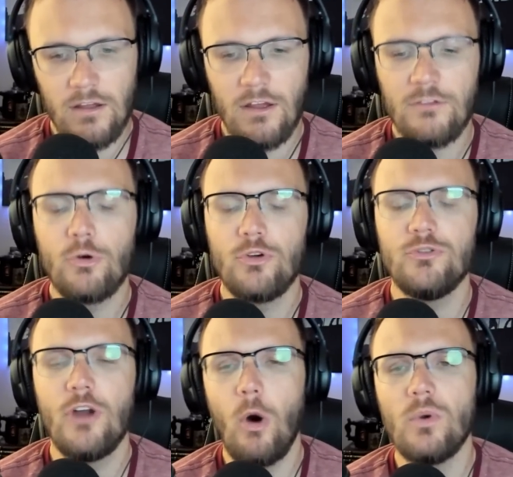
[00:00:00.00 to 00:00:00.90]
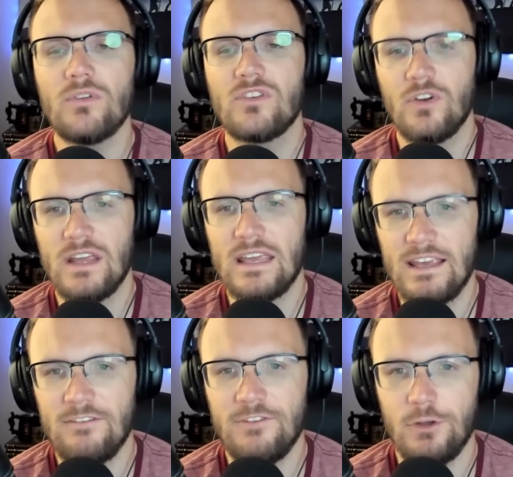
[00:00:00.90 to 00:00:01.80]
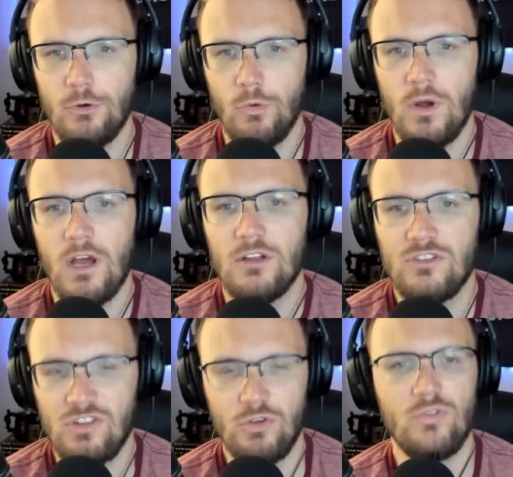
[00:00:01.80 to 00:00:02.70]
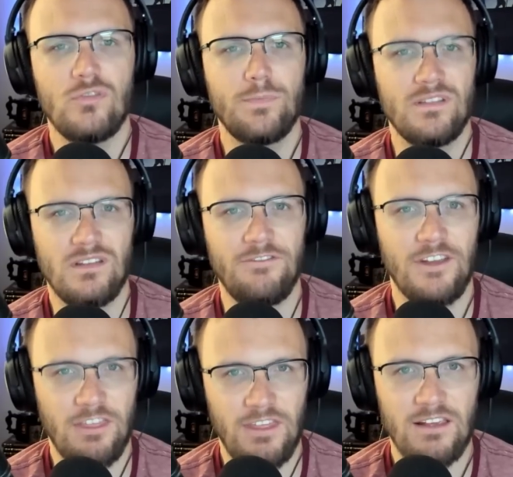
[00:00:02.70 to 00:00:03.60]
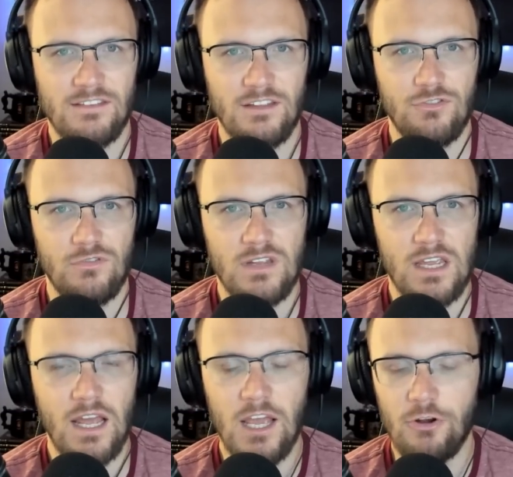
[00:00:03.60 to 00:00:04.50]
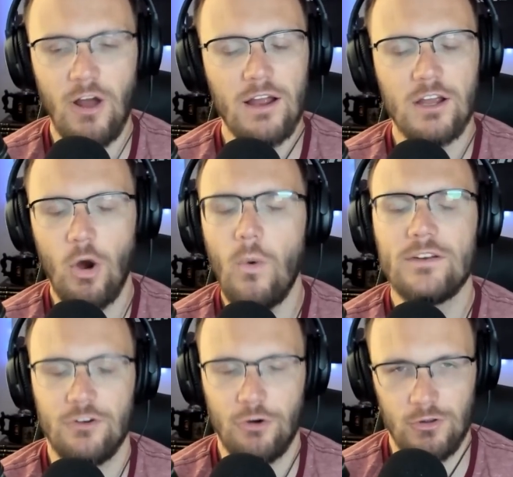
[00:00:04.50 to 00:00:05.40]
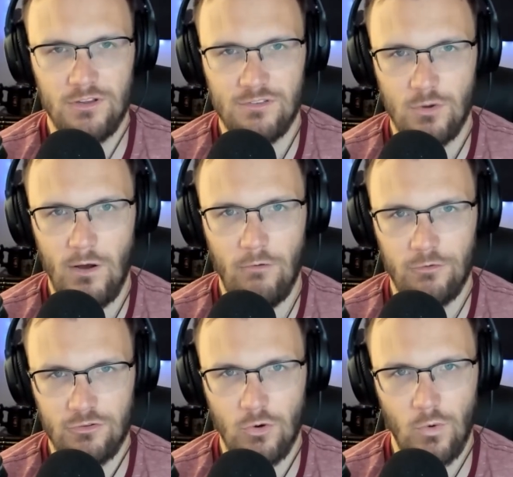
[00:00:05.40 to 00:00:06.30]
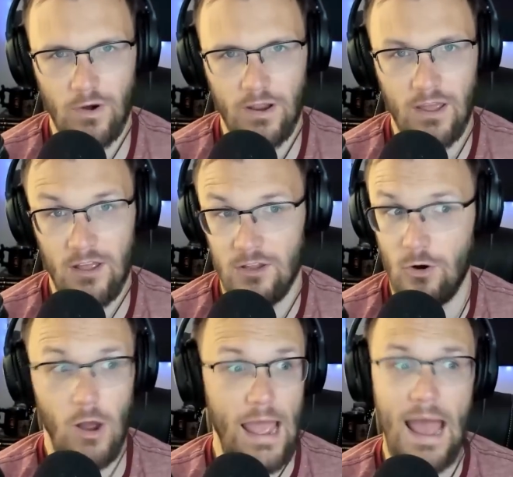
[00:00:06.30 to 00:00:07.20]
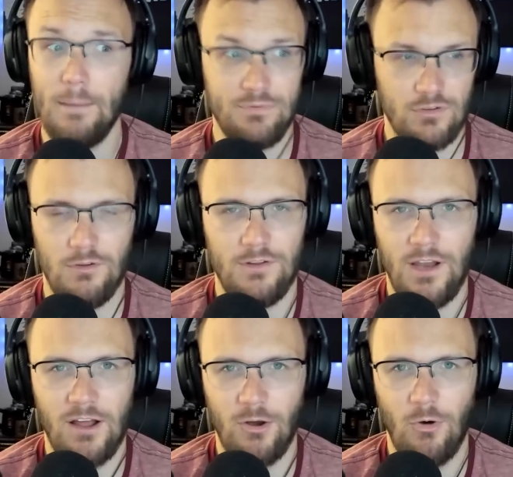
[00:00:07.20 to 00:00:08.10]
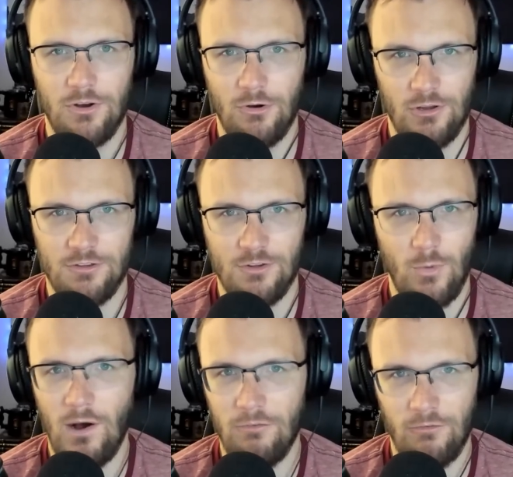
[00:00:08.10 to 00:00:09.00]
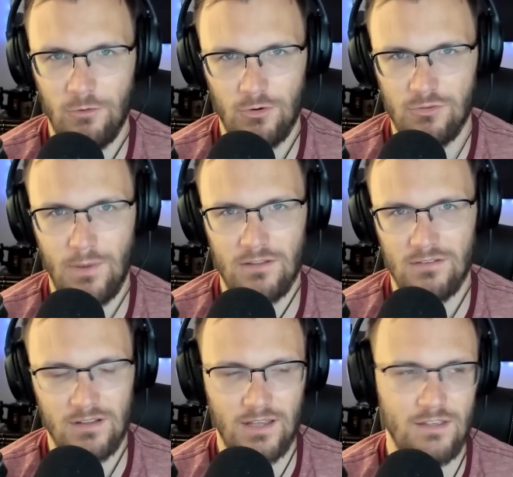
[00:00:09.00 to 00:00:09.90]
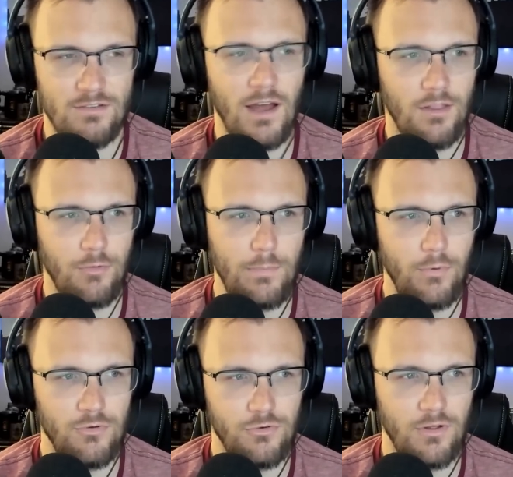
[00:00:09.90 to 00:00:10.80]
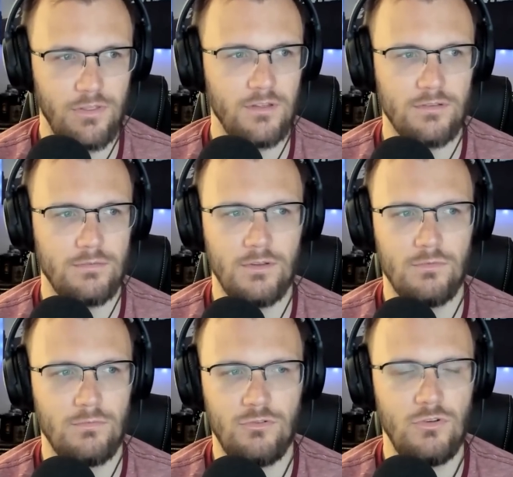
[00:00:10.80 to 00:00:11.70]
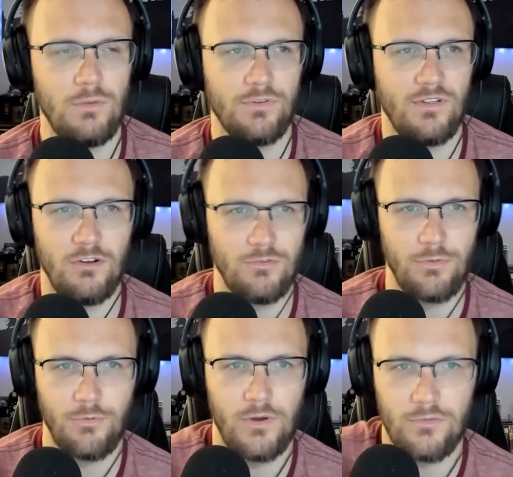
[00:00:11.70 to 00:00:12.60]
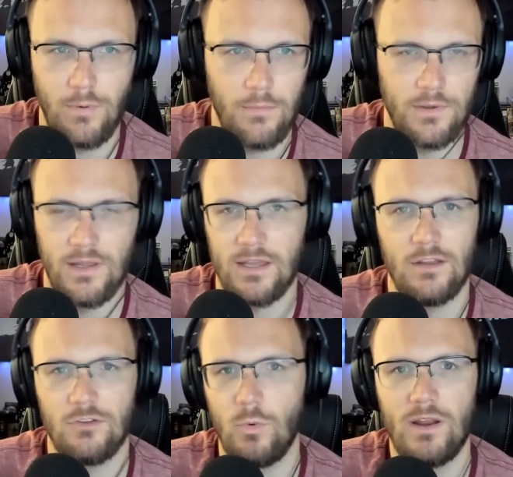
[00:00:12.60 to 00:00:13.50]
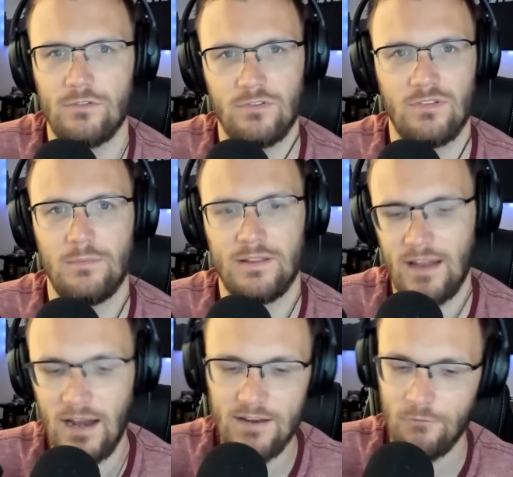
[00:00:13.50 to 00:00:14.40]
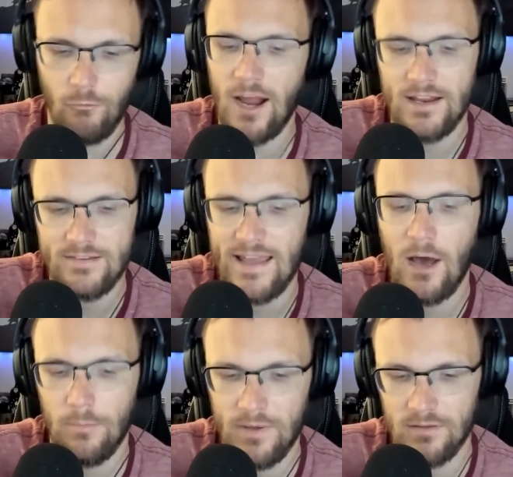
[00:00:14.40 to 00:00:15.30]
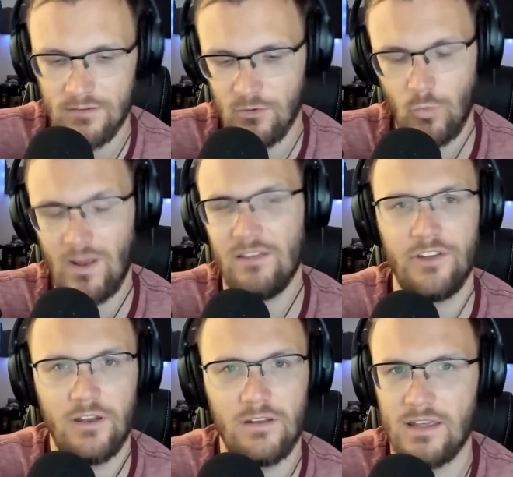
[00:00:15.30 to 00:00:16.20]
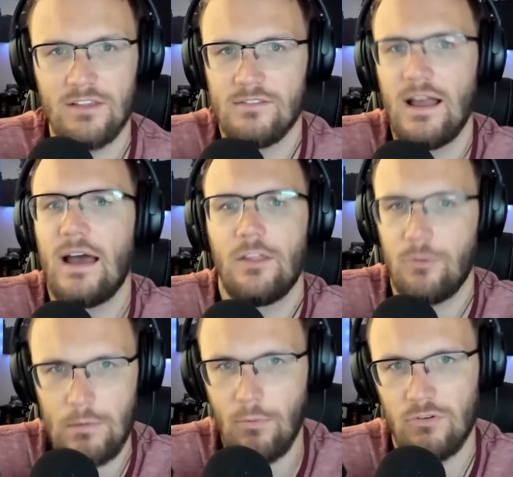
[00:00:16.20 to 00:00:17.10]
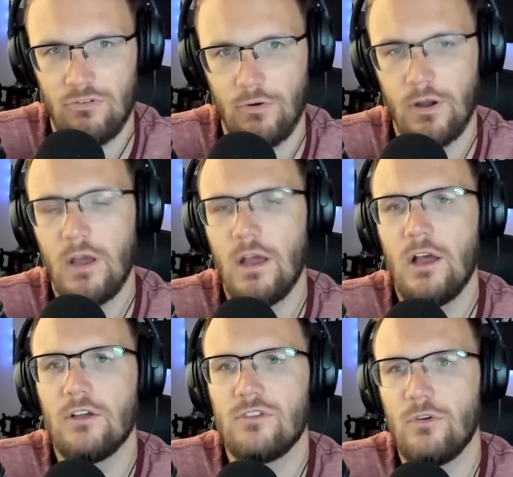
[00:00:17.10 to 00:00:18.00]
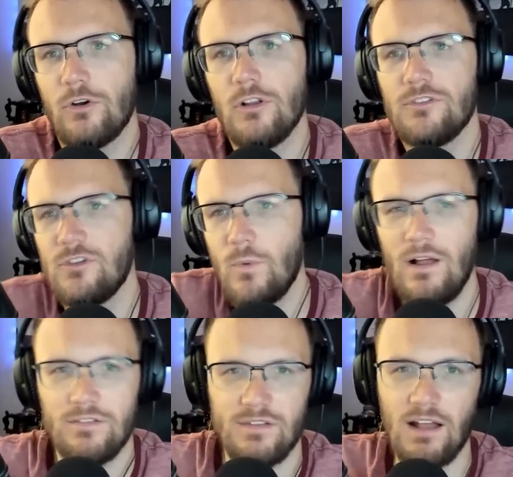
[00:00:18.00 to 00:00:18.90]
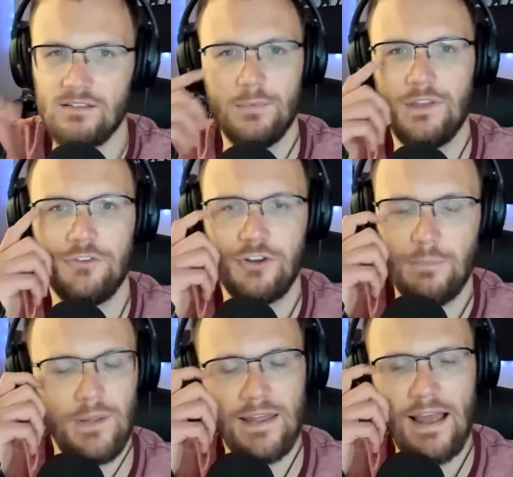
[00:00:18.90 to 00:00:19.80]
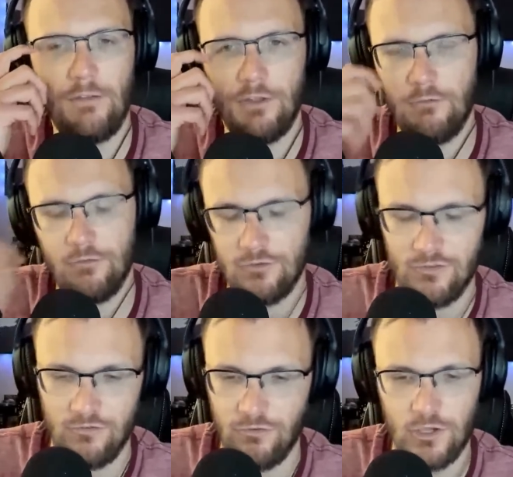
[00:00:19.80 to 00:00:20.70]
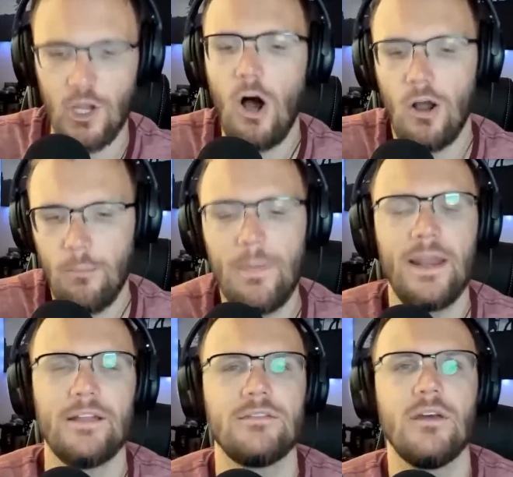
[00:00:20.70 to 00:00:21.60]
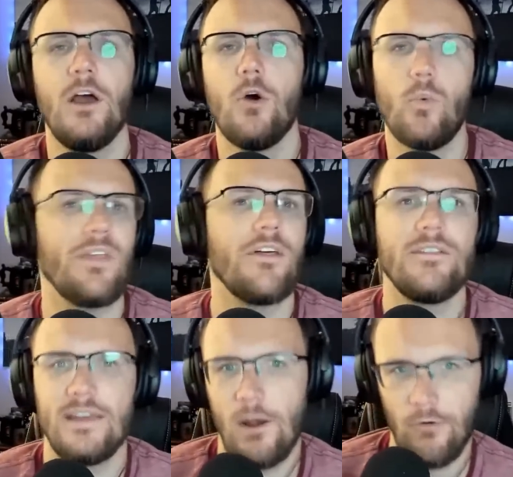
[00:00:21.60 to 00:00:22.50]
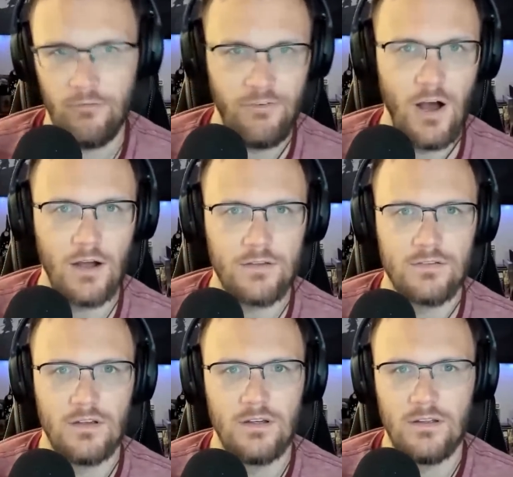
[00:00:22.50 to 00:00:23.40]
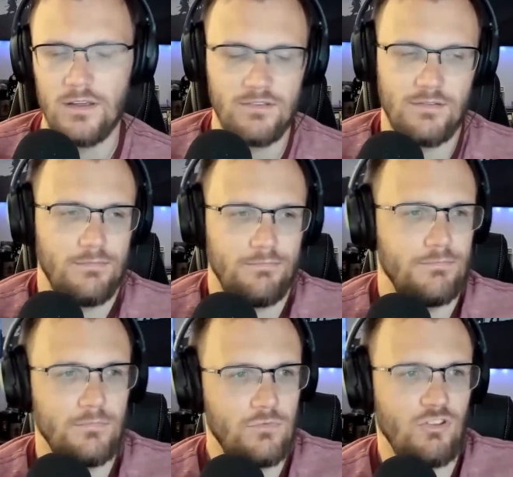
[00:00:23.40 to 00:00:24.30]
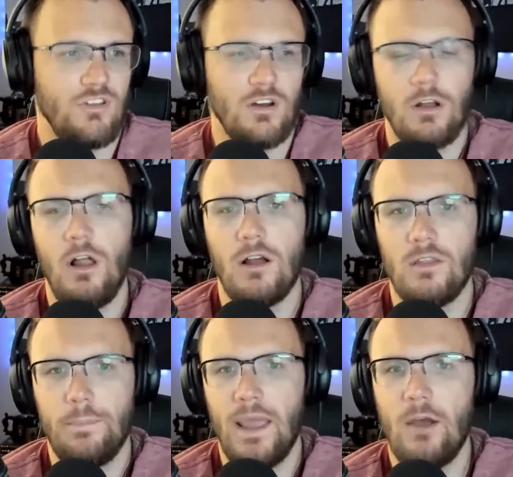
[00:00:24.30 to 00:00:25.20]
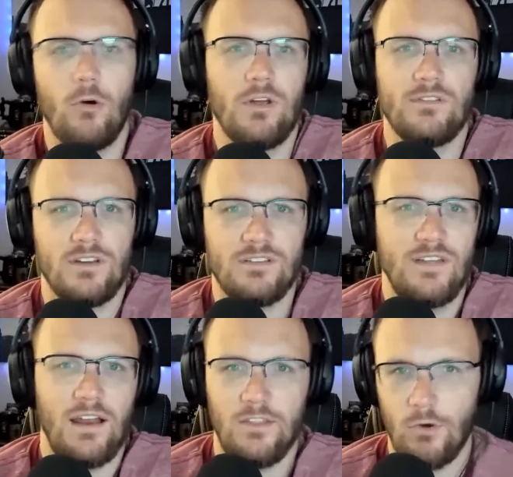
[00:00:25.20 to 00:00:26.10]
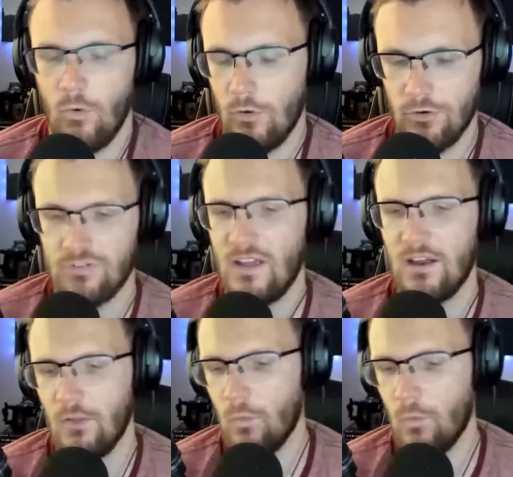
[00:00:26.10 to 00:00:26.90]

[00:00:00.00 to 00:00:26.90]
who you know is going to give you two specific things that you need. You're not going to Nerlens Noel for scoring. You're absolutely not going to Nerlens Noel for floor spacing. Like he's not a three-point shooter. I think his his shooting percentage from three is probably like in the 20s or something like that. I didn't even write it down because it's irrelevant. Like he's not a three-point shooter. So Nerlens Noel is not someone that you're going to play out there for for long minutes with a De'Aaron Fox. He's just going to clog the paint or he's going to stand in the corner or stand on the